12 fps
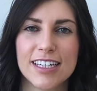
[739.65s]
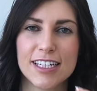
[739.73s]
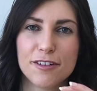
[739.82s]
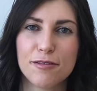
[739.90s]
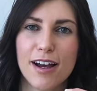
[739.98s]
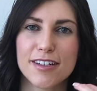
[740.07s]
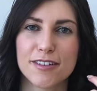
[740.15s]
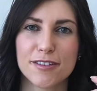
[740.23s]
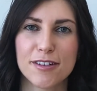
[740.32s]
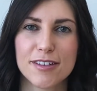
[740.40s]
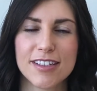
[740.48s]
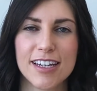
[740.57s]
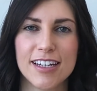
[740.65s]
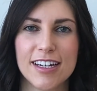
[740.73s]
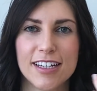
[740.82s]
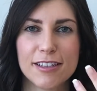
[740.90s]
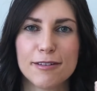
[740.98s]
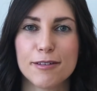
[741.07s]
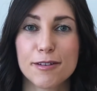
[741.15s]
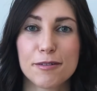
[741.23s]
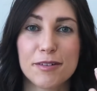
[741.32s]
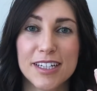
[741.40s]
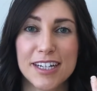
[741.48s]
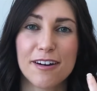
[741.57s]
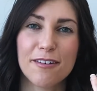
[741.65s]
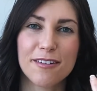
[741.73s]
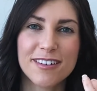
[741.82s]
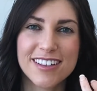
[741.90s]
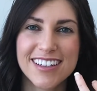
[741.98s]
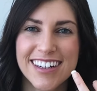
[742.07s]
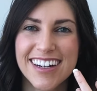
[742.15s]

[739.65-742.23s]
It dries on your skin and you look really old